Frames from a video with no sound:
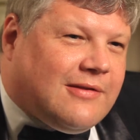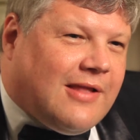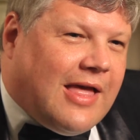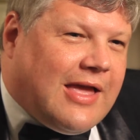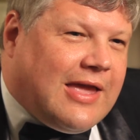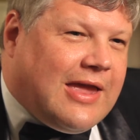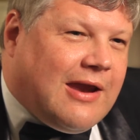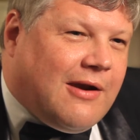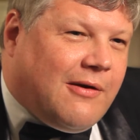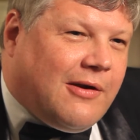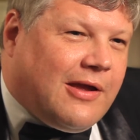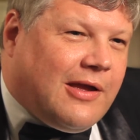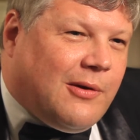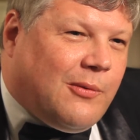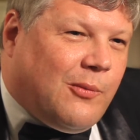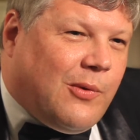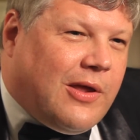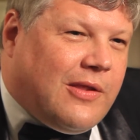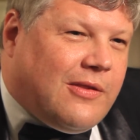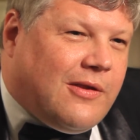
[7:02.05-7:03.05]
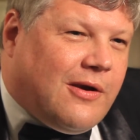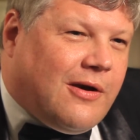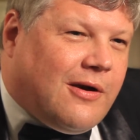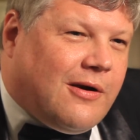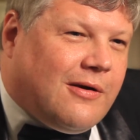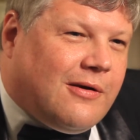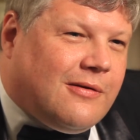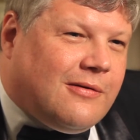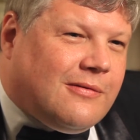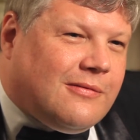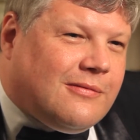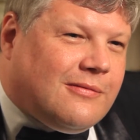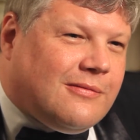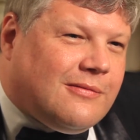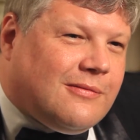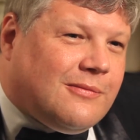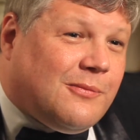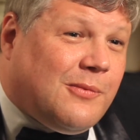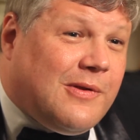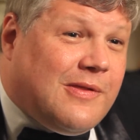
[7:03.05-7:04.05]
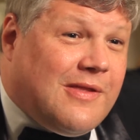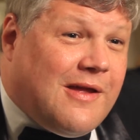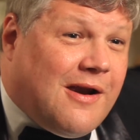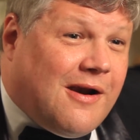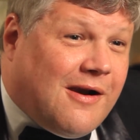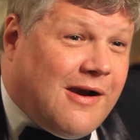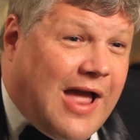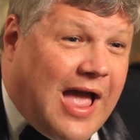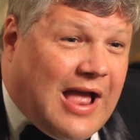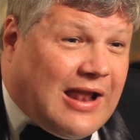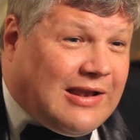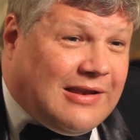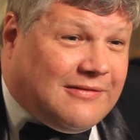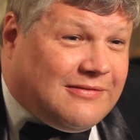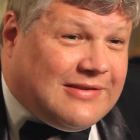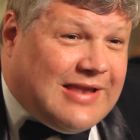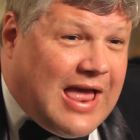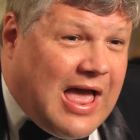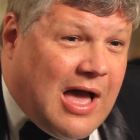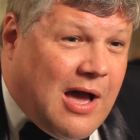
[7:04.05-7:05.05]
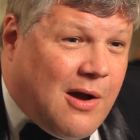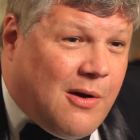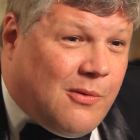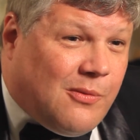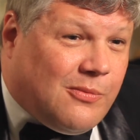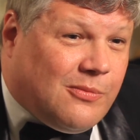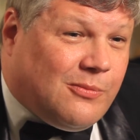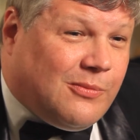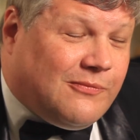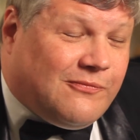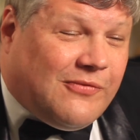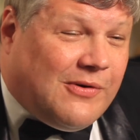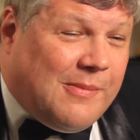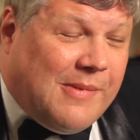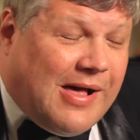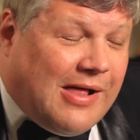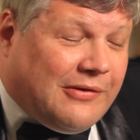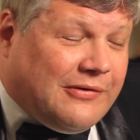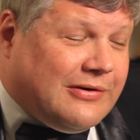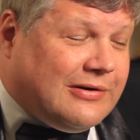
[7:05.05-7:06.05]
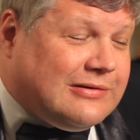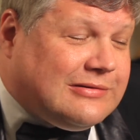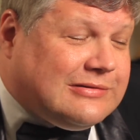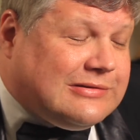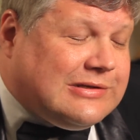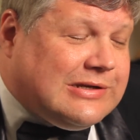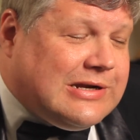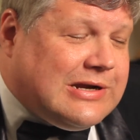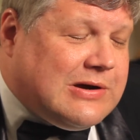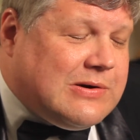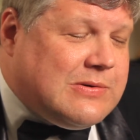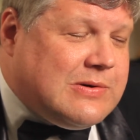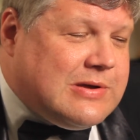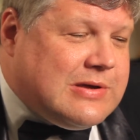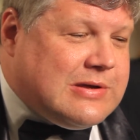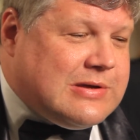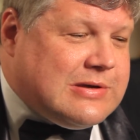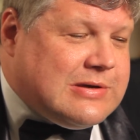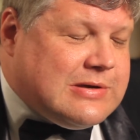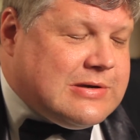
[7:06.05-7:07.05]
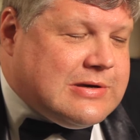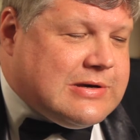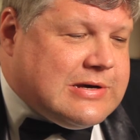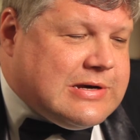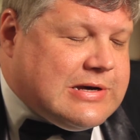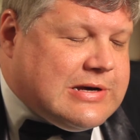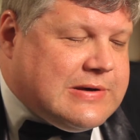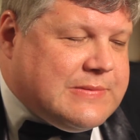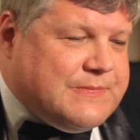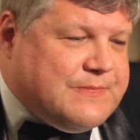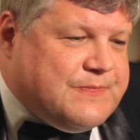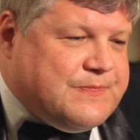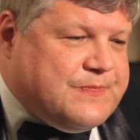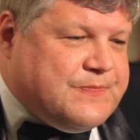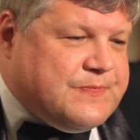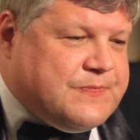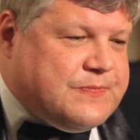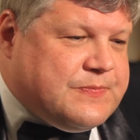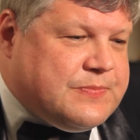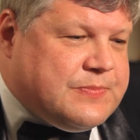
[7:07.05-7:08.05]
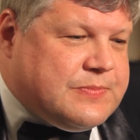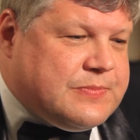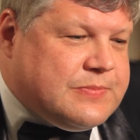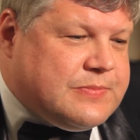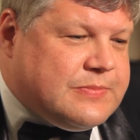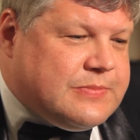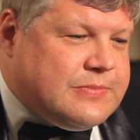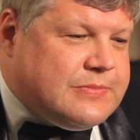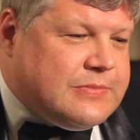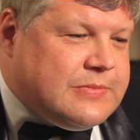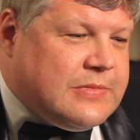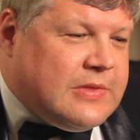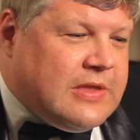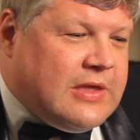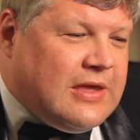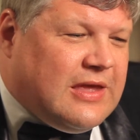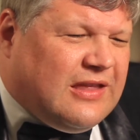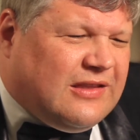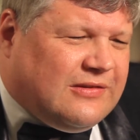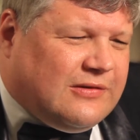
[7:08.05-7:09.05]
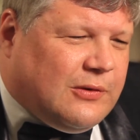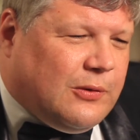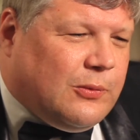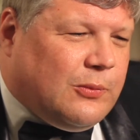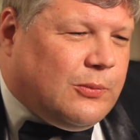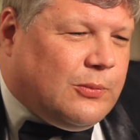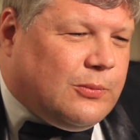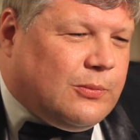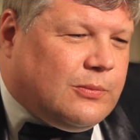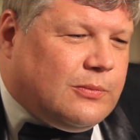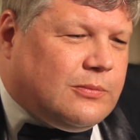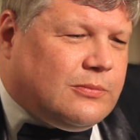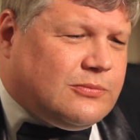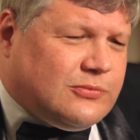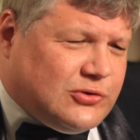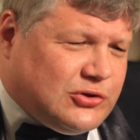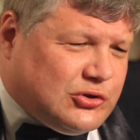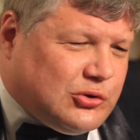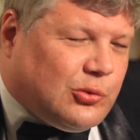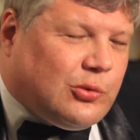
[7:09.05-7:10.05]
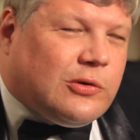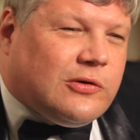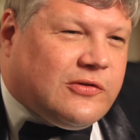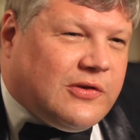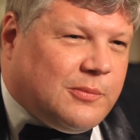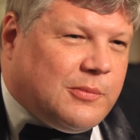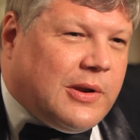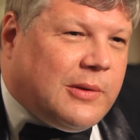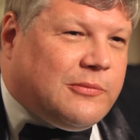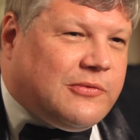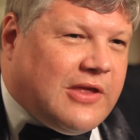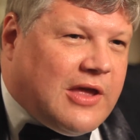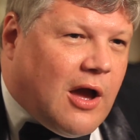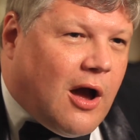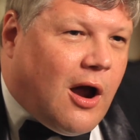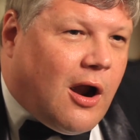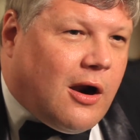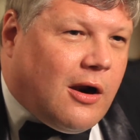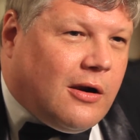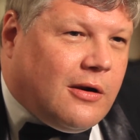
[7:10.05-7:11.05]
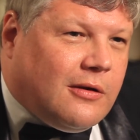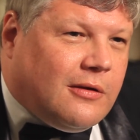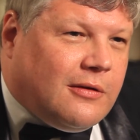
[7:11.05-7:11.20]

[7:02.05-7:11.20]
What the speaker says: like hearing it when they're actives now, from elders, And so, sure, sometimes they are,